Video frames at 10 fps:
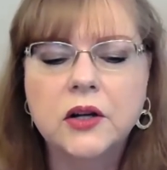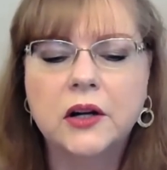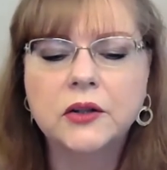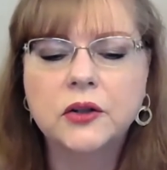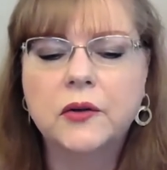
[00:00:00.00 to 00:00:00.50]

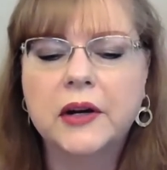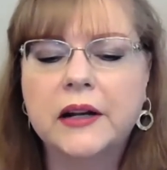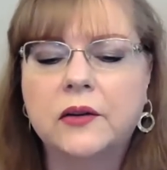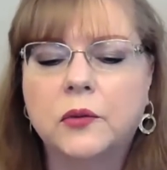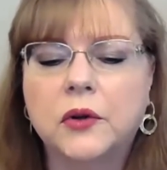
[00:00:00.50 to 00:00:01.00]
Dr. Gray
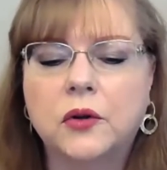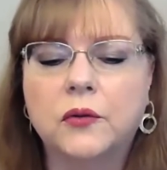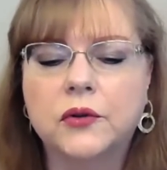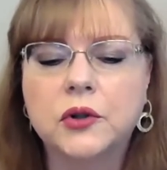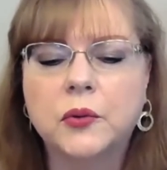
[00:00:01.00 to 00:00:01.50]
has written
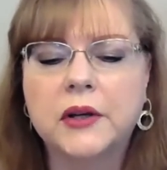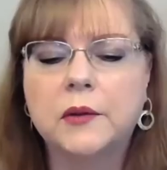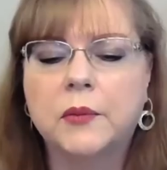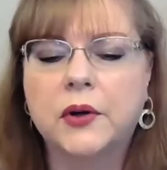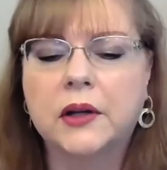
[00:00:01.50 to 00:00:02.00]
over 20
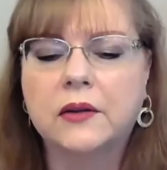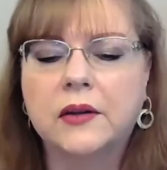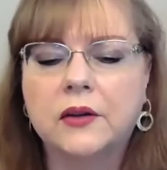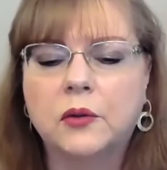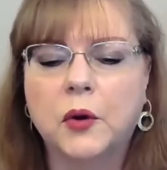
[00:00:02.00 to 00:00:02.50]
books.
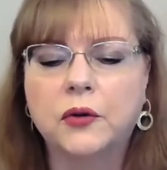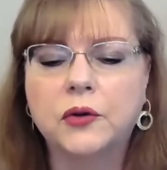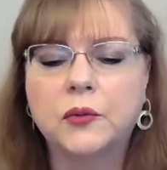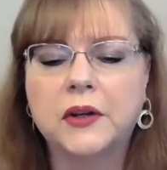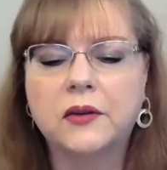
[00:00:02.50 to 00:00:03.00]
His
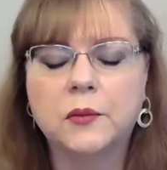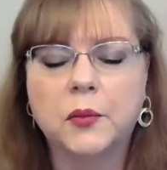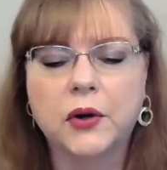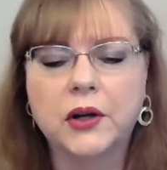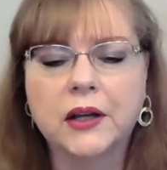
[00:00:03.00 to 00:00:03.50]
most recent
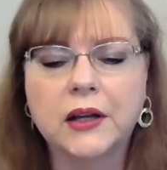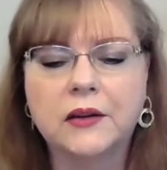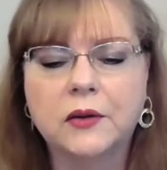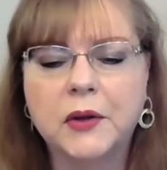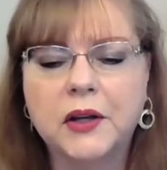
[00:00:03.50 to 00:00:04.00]
book
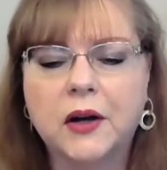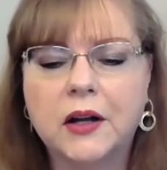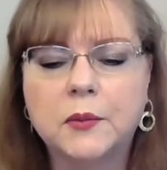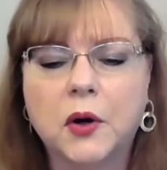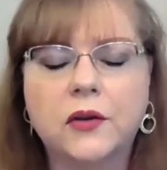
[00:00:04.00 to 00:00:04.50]
is
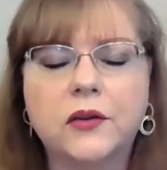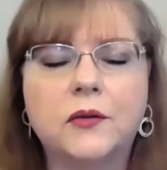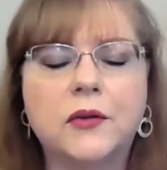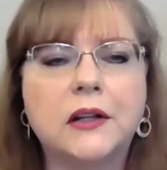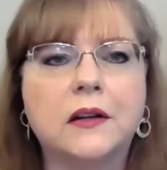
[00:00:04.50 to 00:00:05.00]
Beyond Mars
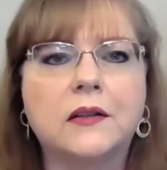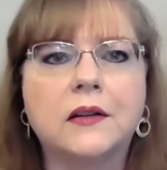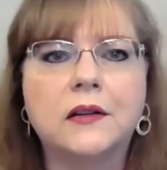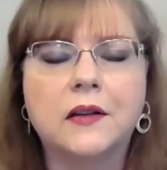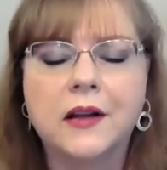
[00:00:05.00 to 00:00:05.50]
and Venus.
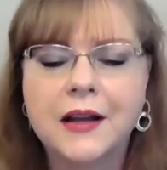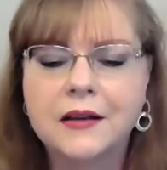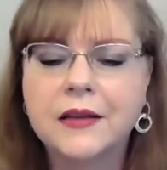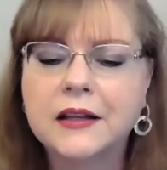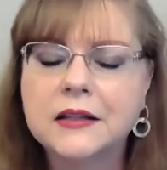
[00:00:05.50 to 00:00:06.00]

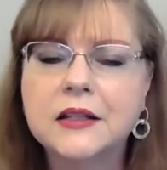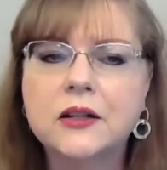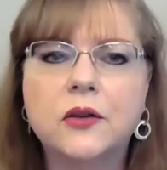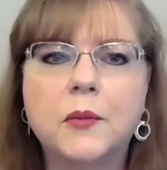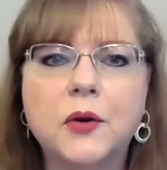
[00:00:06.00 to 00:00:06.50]
That's
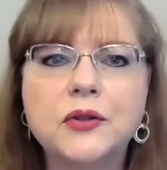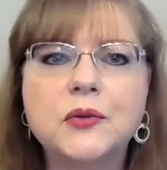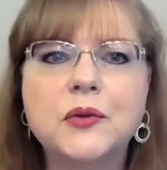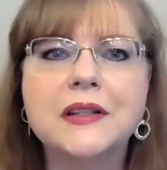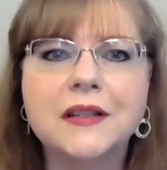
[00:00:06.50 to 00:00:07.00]
still the most
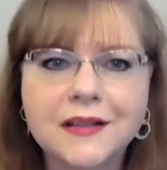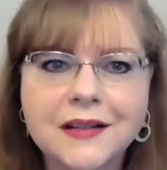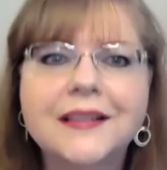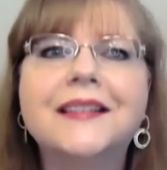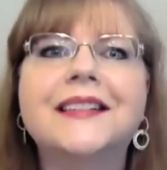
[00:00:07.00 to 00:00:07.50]
recent.